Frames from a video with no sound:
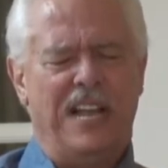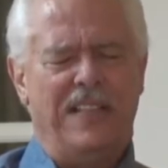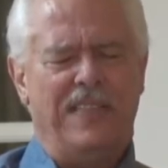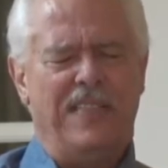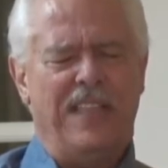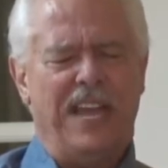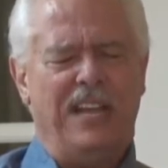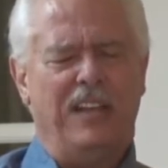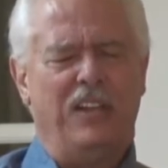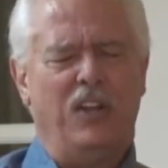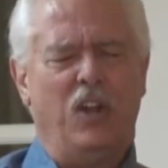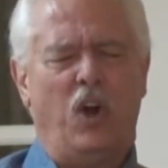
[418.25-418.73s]

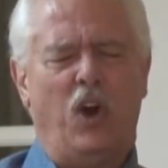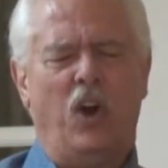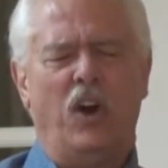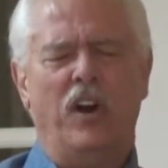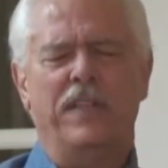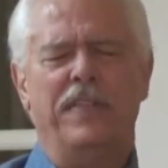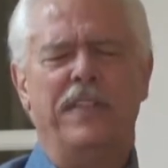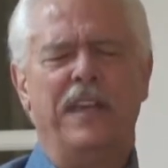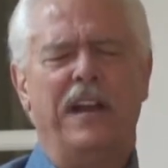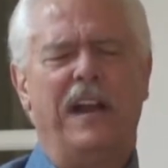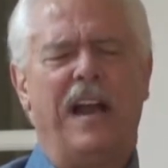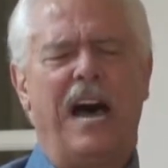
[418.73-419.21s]
That,
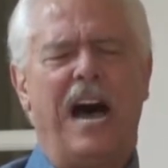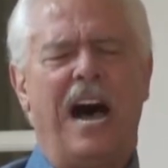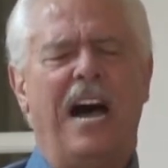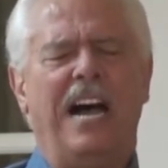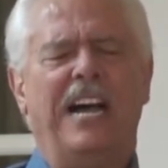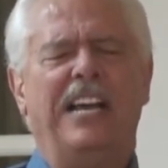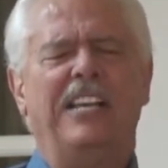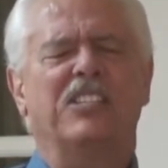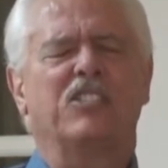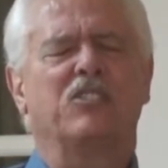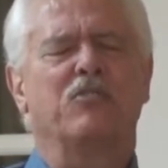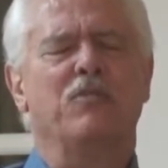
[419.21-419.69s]
Lord, their
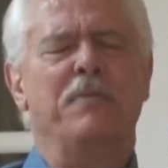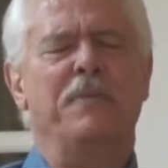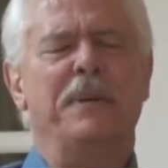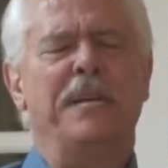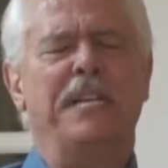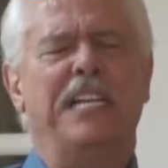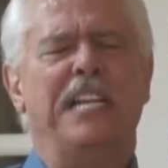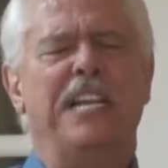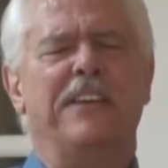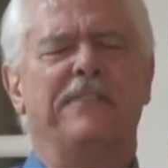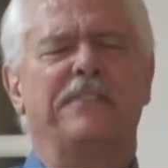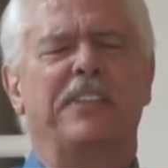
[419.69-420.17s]
eyes will be
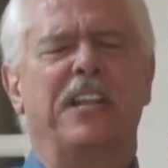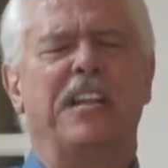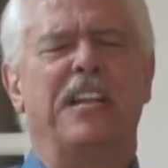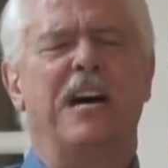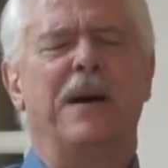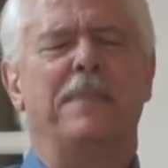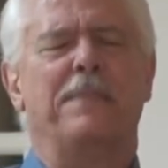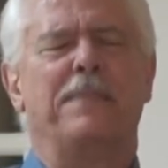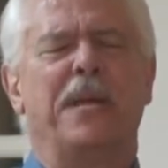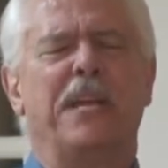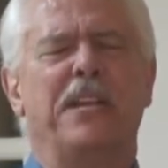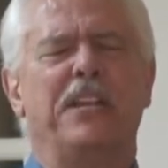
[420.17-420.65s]
lifted
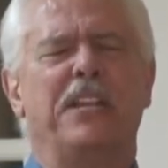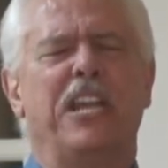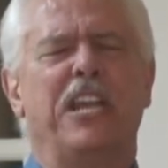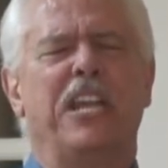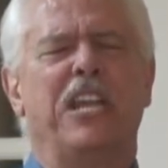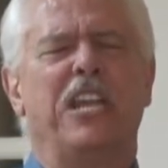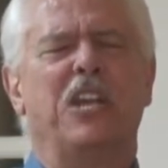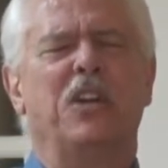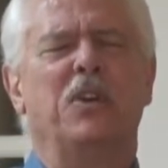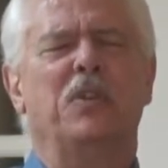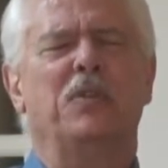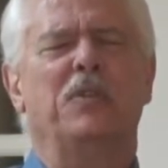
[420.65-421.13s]
up into you,